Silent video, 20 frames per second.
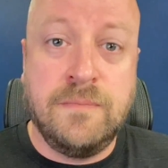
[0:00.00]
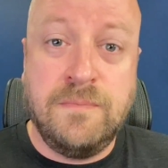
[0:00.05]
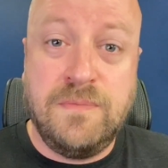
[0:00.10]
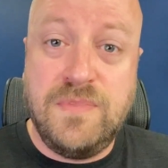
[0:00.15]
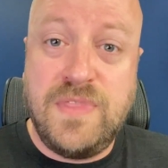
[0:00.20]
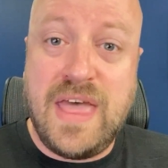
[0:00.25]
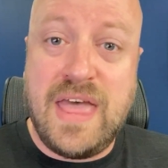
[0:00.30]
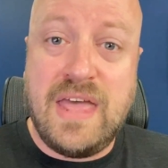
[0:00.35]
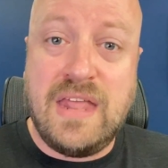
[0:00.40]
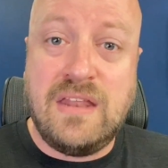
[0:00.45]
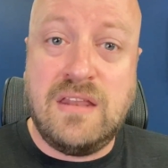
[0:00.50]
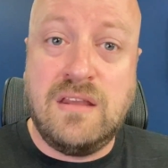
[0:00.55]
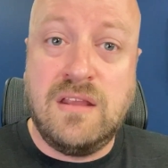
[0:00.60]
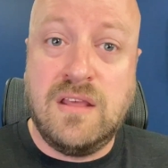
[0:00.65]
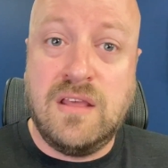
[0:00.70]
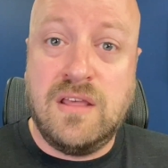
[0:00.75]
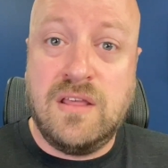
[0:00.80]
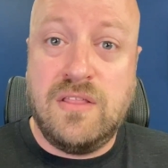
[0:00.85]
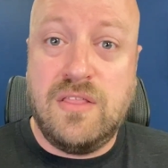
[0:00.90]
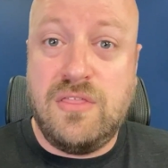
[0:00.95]
then
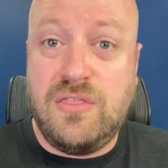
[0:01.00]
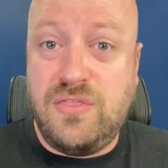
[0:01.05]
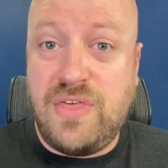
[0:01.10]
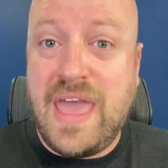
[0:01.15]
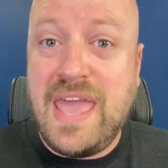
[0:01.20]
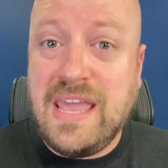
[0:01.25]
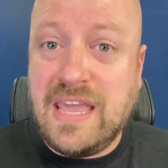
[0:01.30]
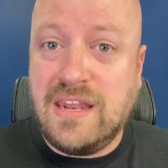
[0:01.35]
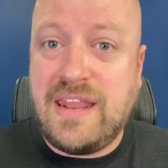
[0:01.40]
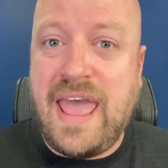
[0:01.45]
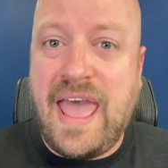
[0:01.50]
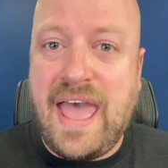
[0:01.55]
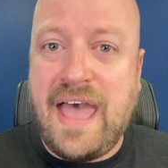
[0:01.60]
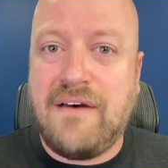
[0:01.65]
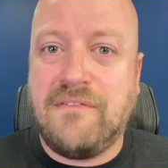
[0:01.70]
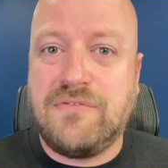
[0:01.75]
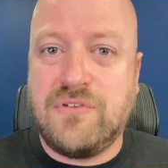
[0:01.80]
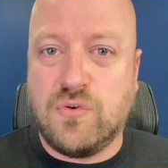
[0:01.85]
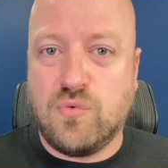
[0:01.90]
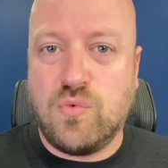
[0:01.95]
they can
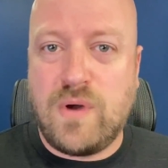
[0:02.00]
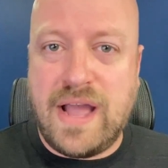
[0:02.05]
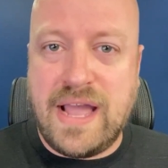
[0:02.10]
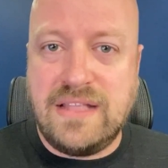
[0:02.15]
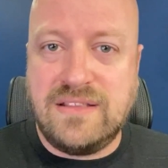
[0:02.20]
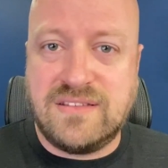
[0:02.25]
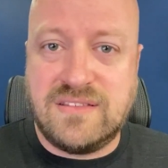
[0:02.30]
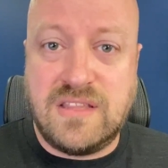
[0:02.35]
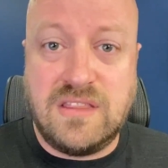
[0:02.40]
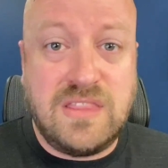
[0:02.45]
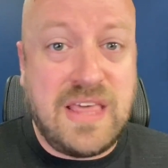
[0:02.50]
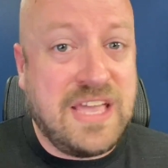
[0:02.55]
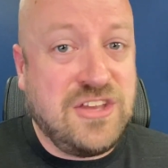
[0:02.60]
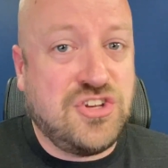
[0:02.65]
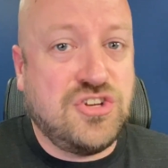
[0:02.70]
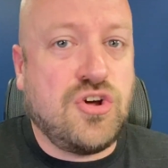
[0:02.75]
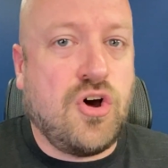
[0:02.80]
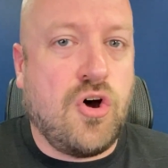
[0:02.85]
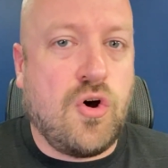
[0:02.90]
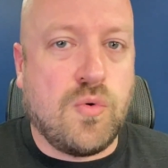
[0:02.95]
have the rights that they
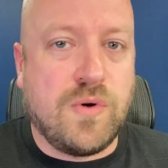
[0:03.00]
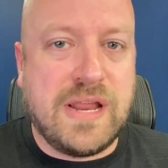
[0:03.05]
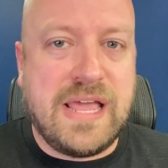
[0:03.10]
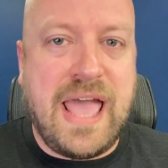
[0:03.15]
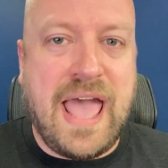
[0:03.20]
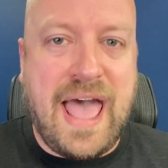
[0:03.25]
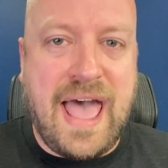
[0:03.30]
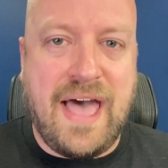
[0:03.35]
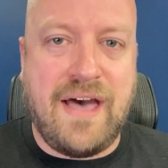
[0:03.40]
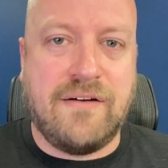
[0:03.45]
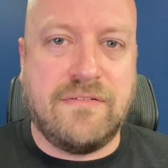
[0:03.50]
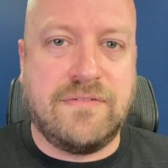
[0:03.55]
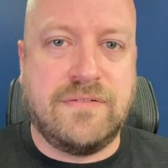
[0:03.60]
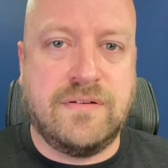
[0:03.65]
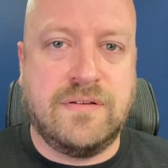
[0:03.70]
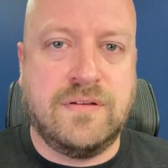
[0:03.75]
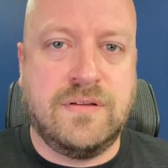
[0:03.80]
should already have.